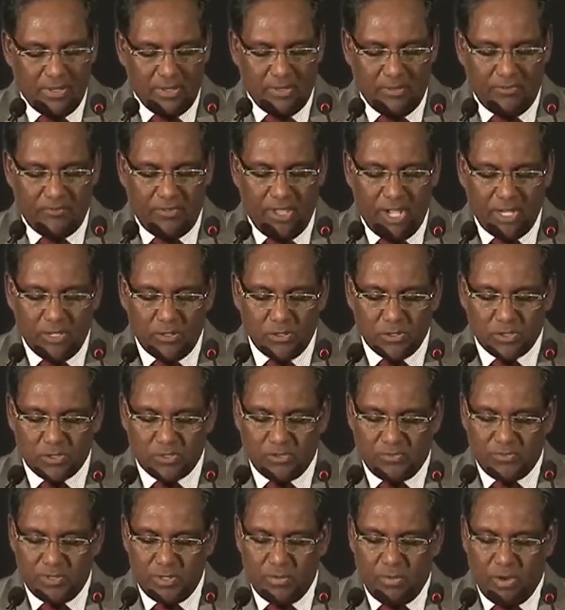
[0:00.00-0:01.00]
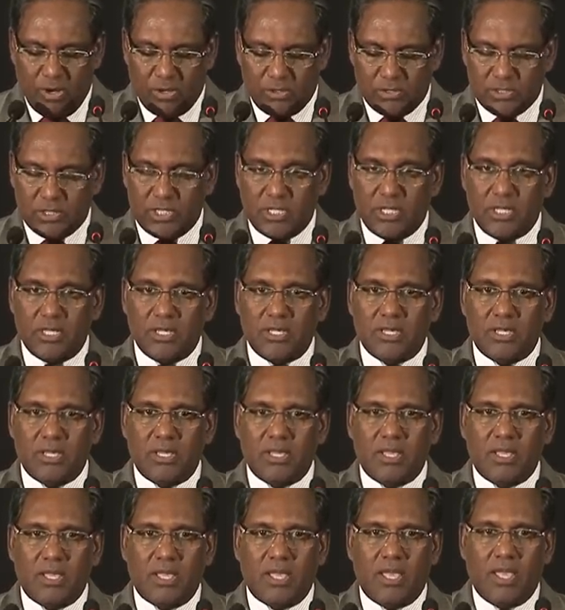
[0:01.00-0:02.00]
the values of democracy
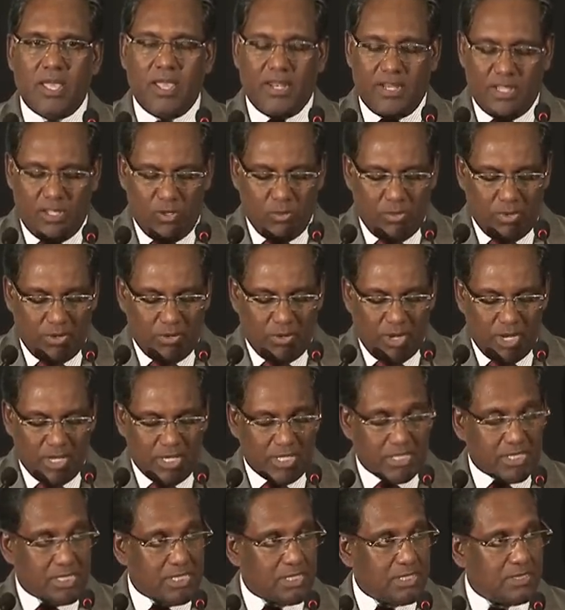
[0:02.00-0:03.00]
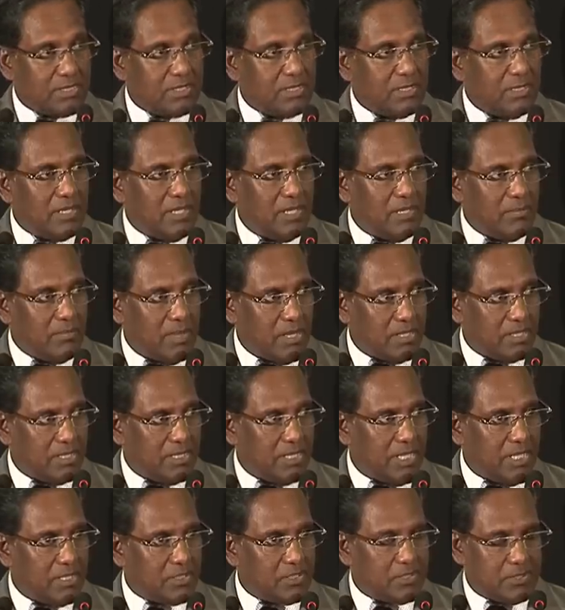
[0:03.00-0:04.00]
and human rights in
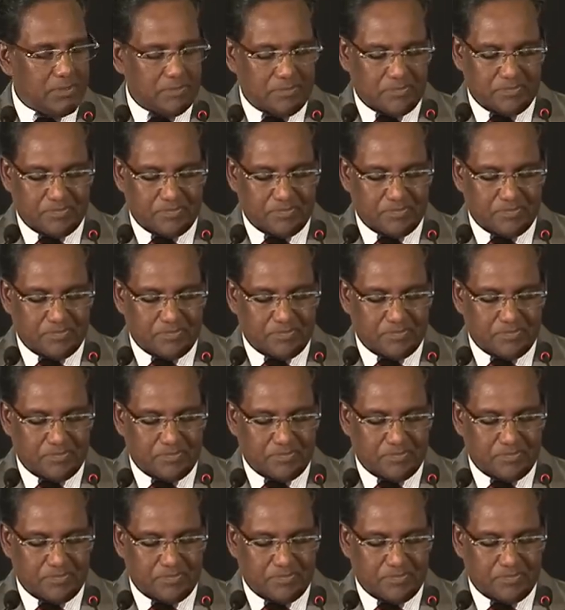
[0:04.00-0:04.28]
Bangladesh.